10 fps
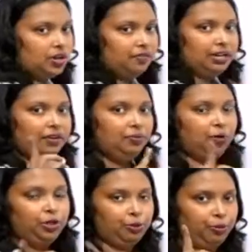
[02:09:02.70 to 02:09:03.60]
I will divide
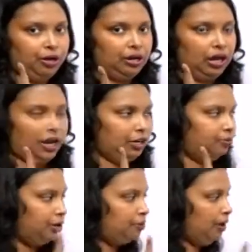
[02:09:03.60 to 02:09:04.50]
both denominator and
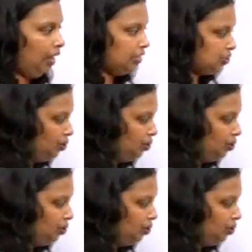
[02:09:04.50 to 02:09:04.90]
numerator by x